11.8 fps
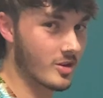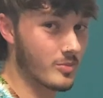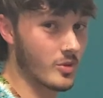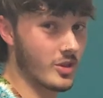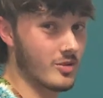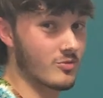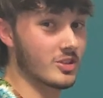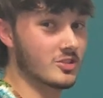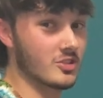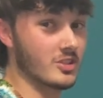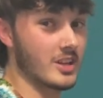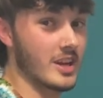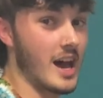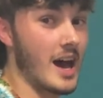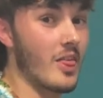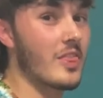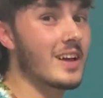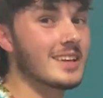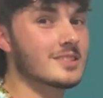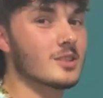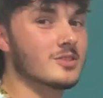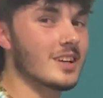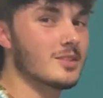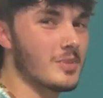to put the original in it. I think it's
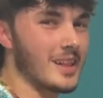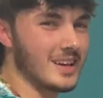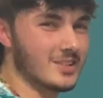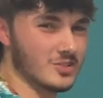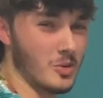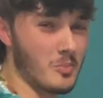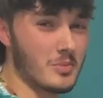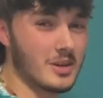going to taste a bit like a zombie.